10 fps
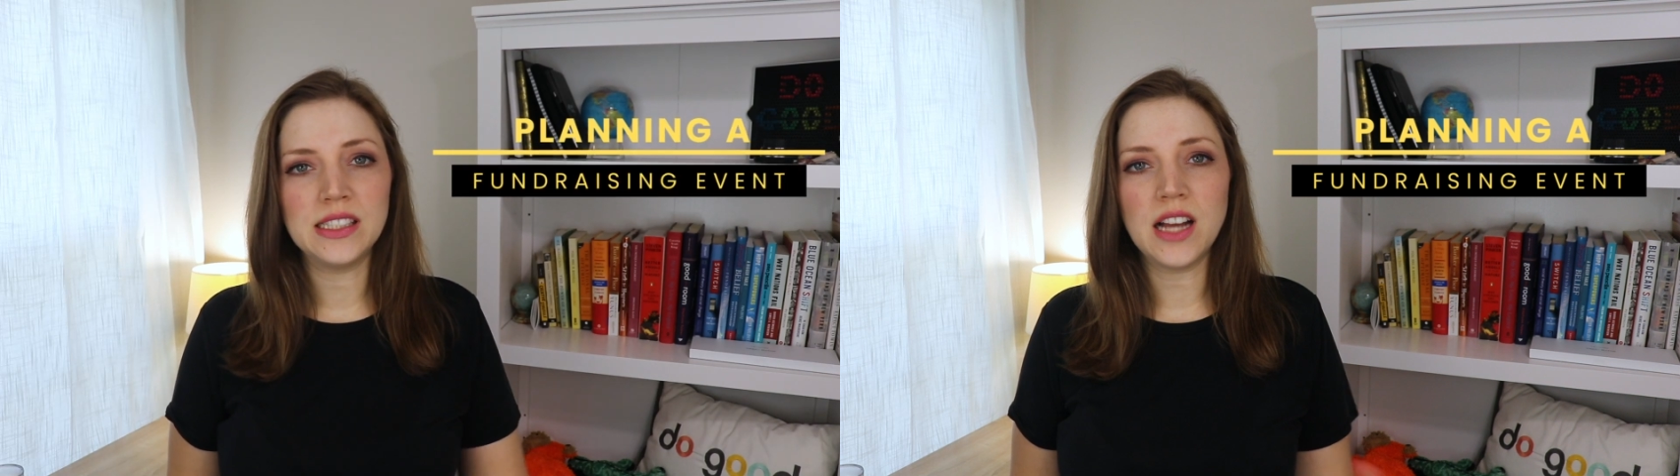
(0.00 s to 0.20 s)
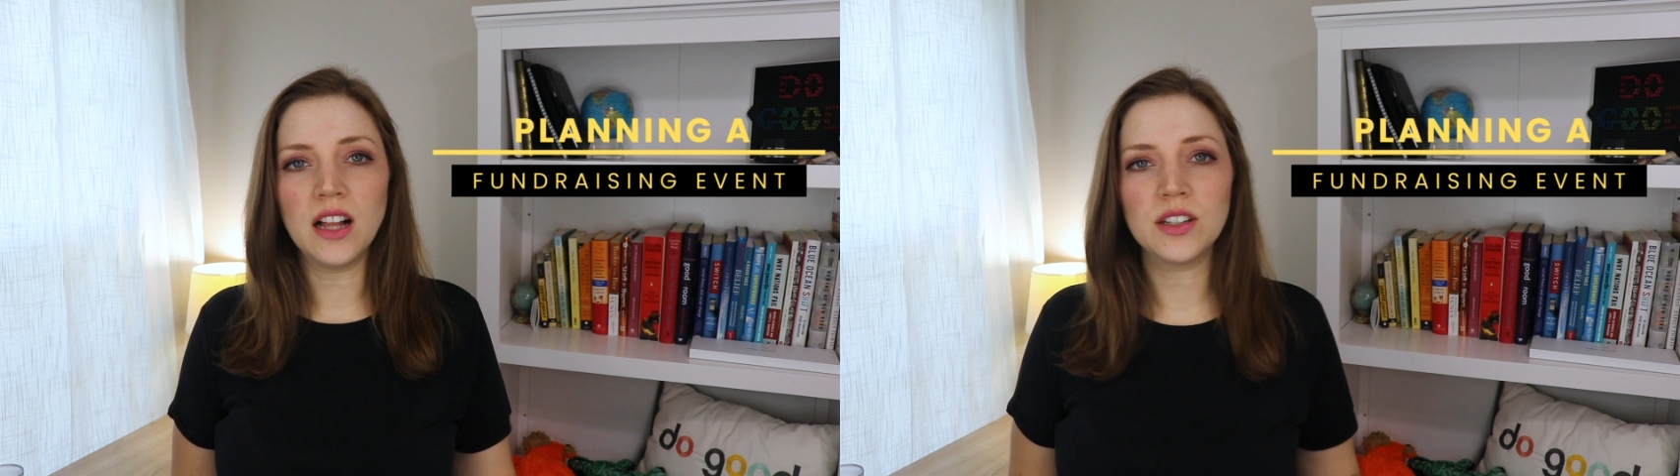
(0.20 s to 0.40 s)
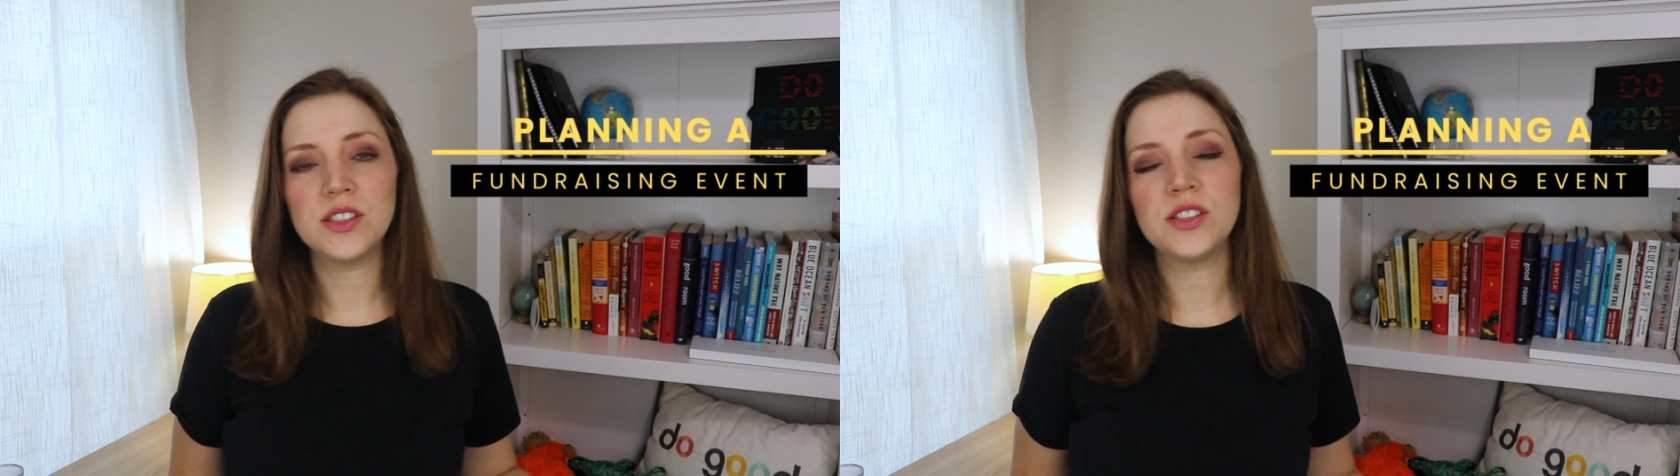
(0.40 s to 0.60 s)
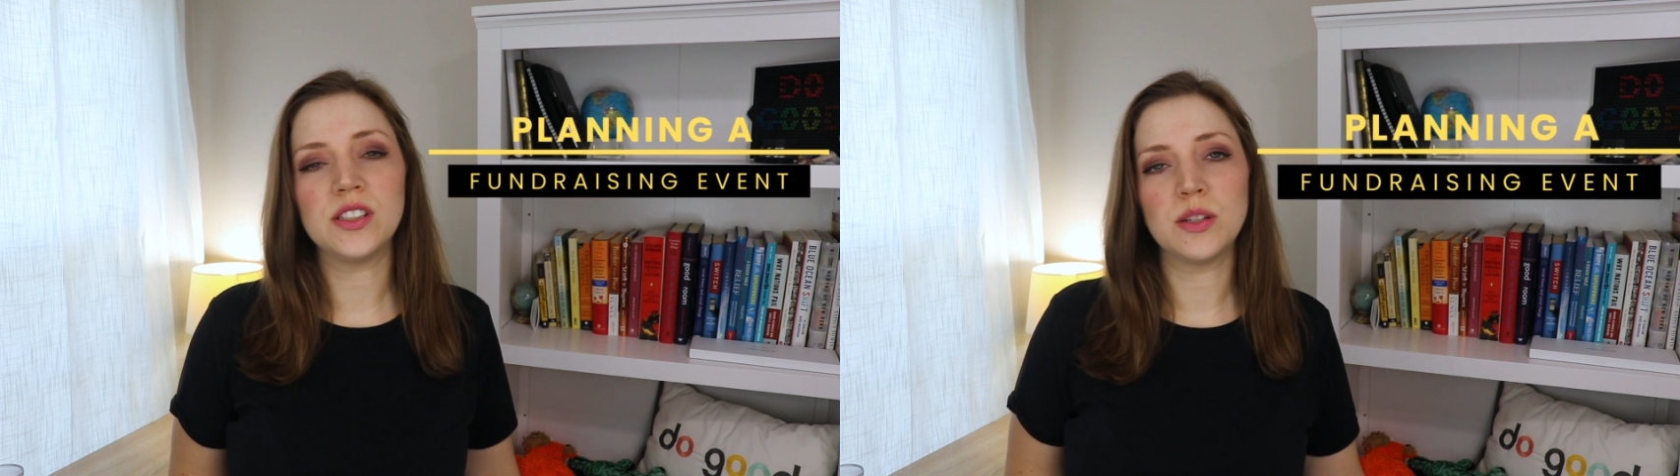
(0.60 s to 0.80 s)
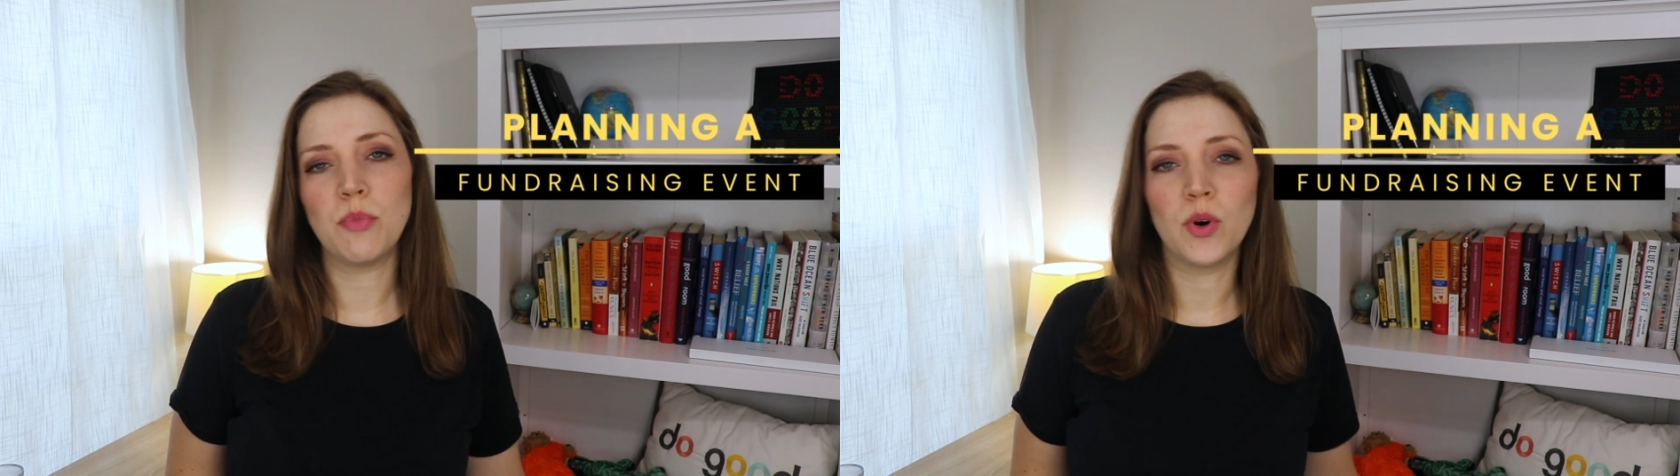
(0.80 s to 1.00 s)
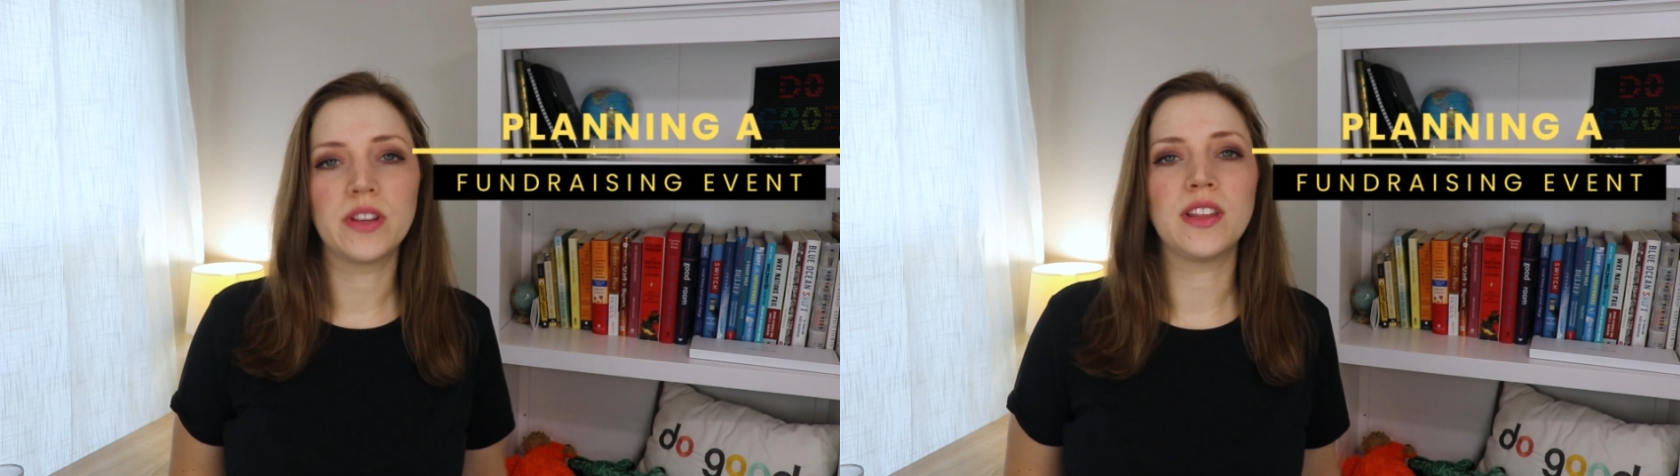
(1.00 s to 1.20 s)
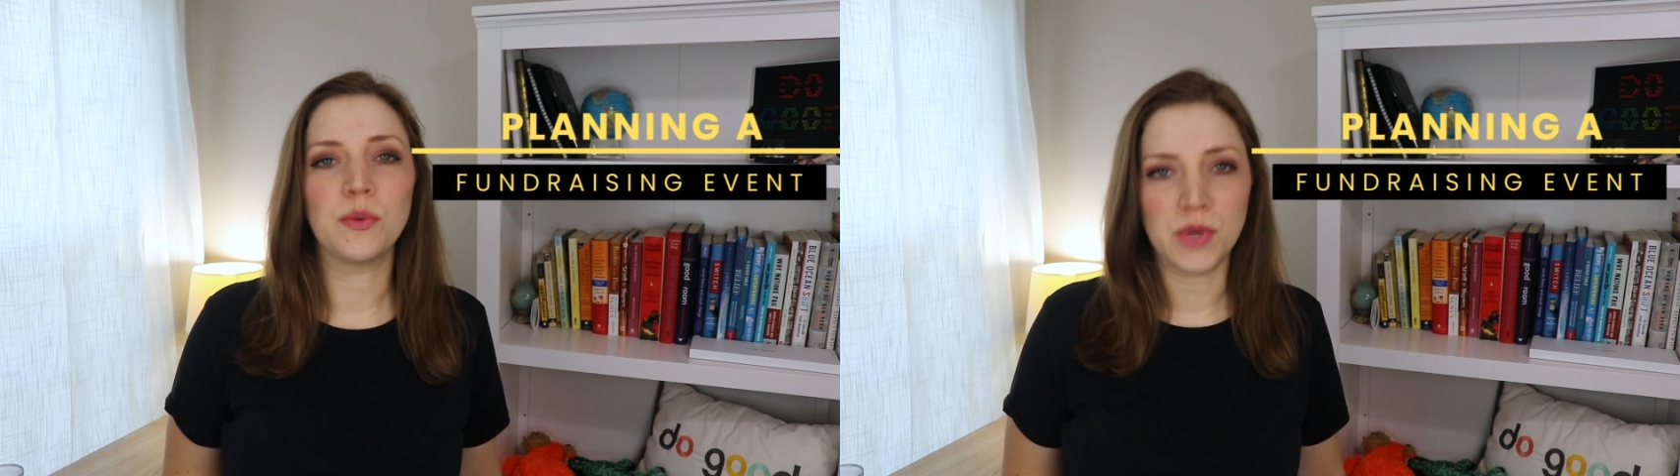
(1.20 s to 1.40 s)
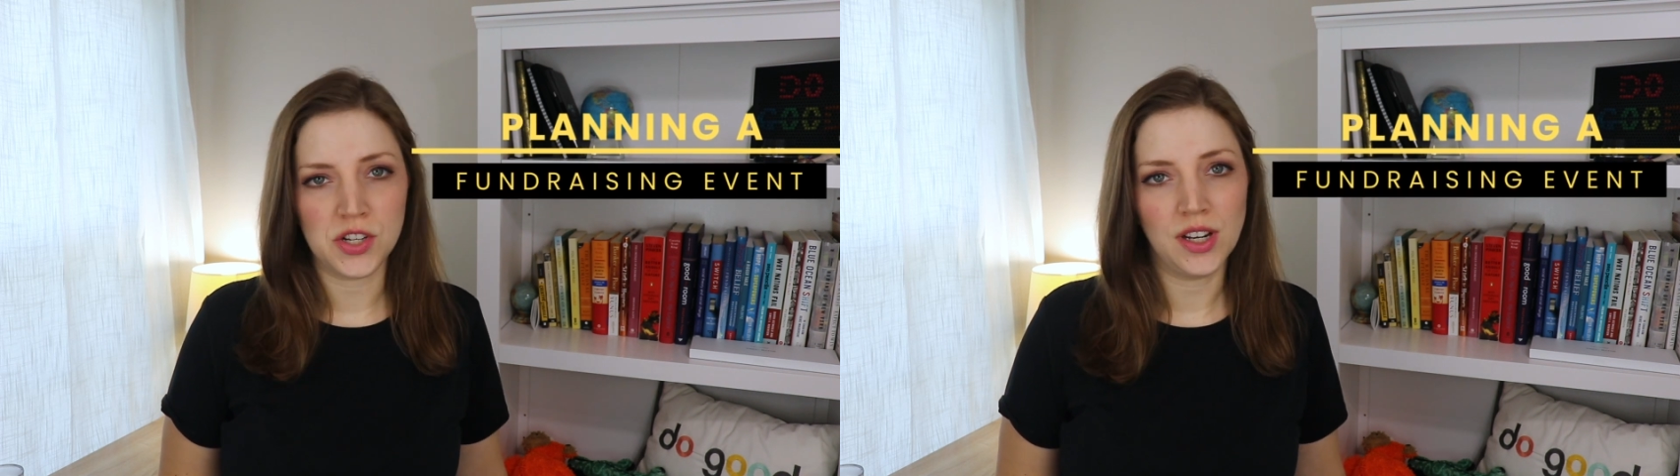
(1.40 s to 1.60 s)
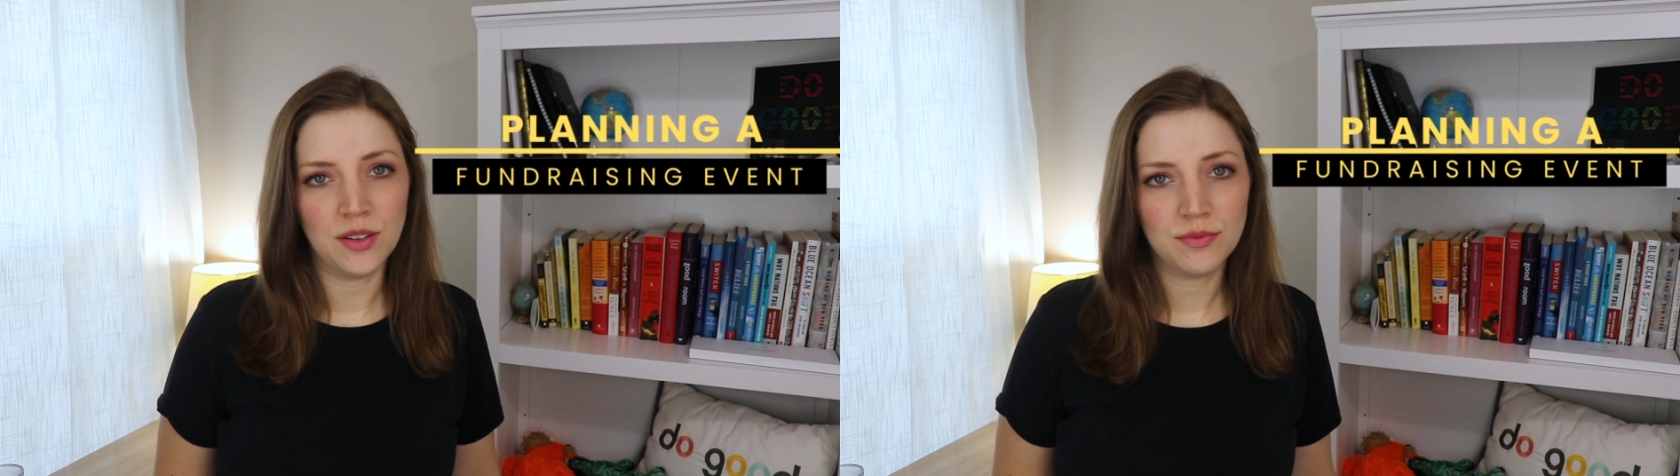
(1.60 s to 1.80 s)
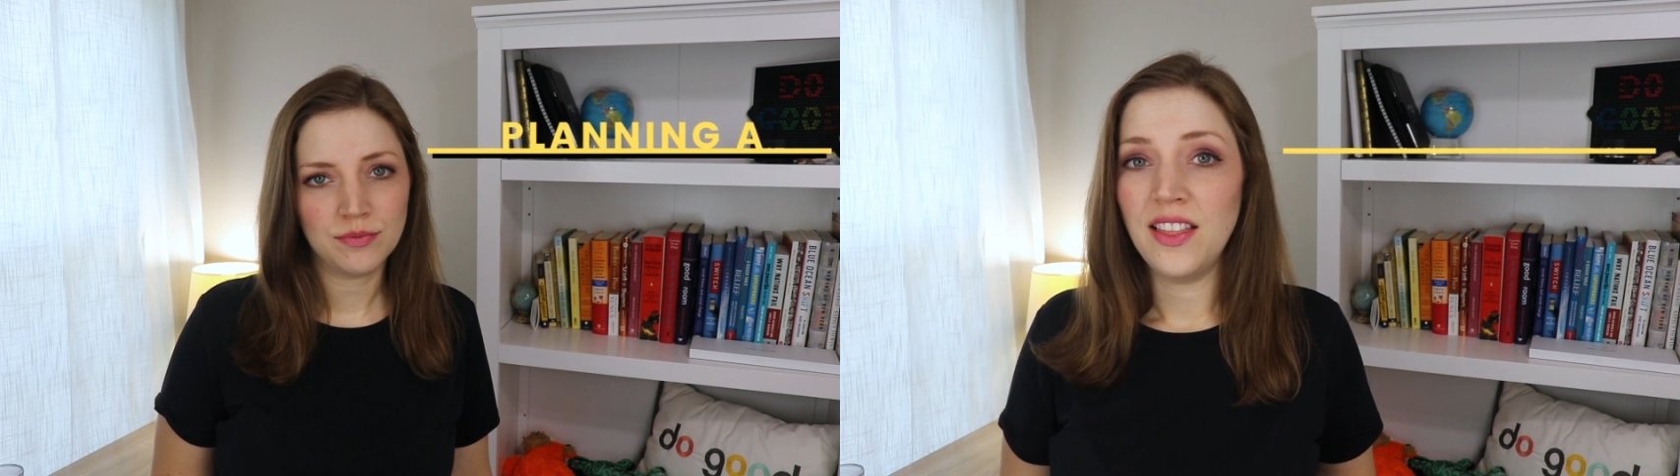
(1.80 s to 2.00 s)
dollars to support their mission.